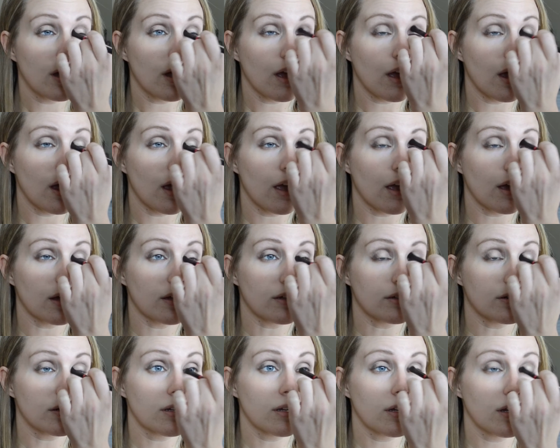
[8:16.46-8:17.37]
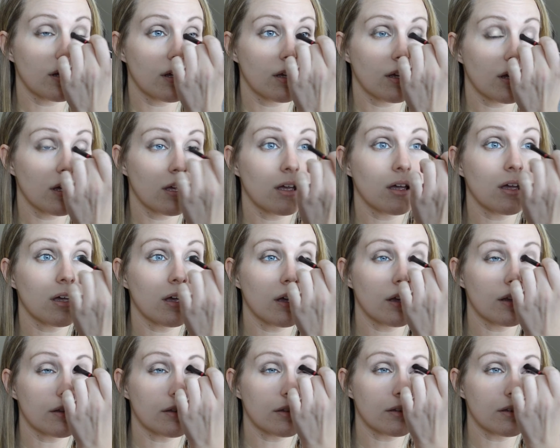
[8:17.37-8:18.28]
and
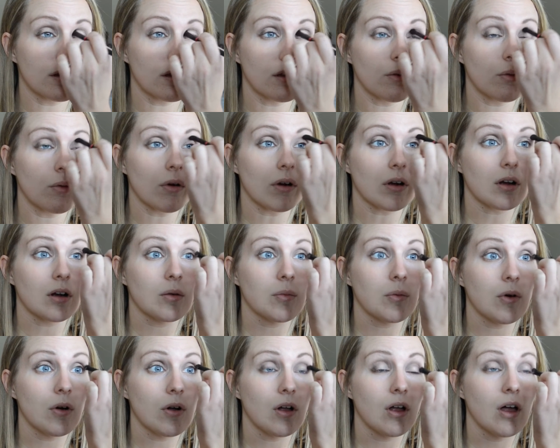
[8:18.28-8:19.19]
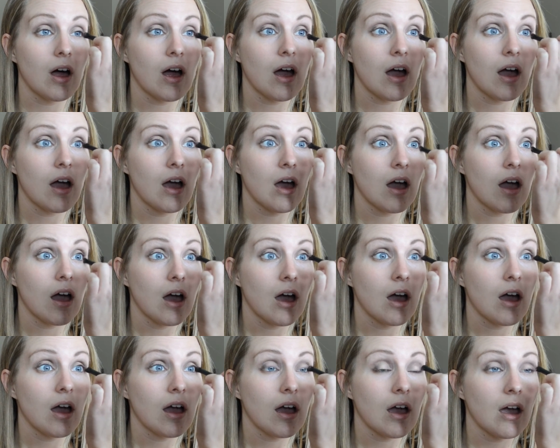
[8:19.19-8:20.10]
it's still workable.
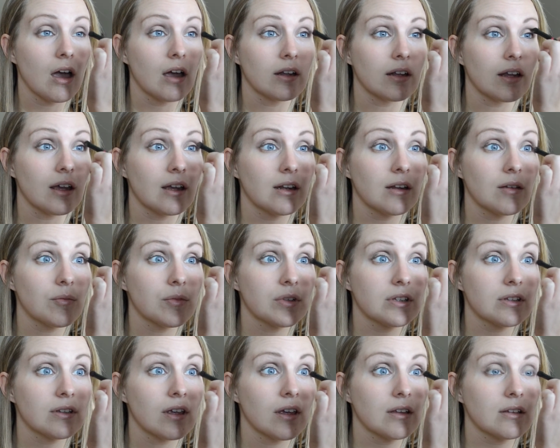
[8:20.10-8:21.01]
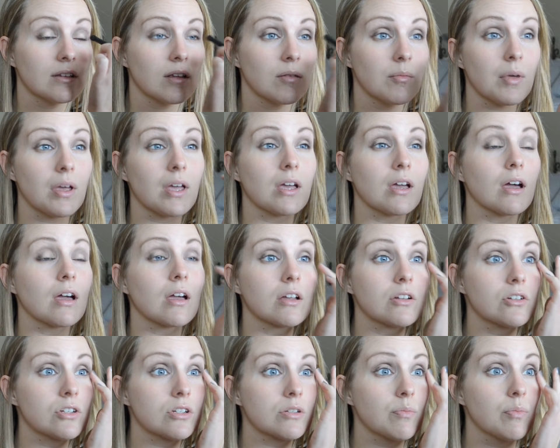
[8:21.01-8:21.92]
And any mistakes I make, I
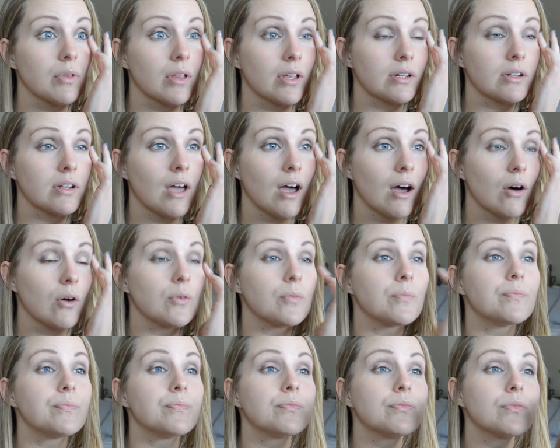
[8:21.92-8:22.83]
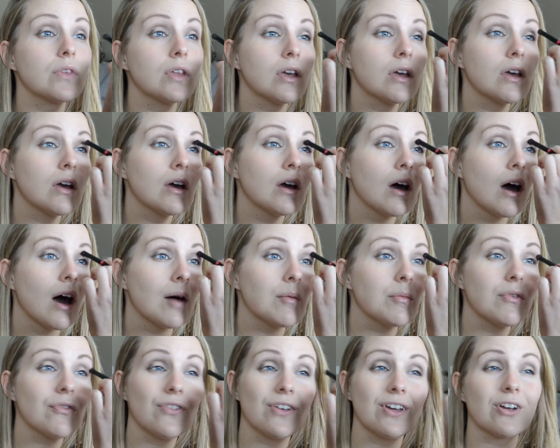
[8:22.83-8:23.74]
can just blend out.
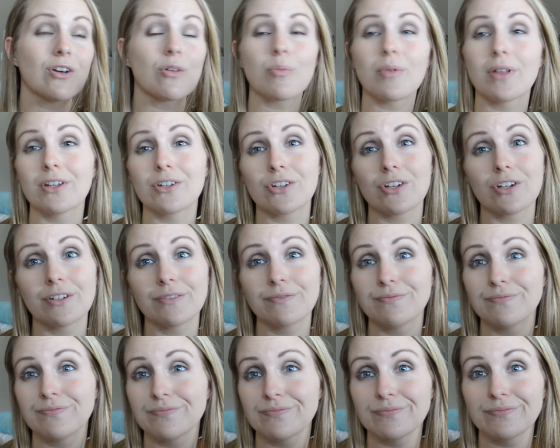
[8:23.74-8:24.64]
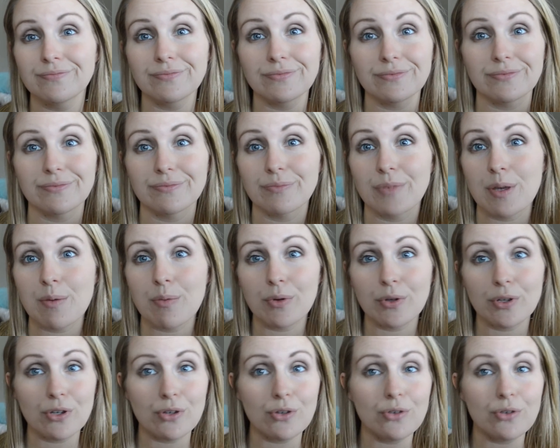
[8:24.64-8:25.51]
I'm a finger blender. People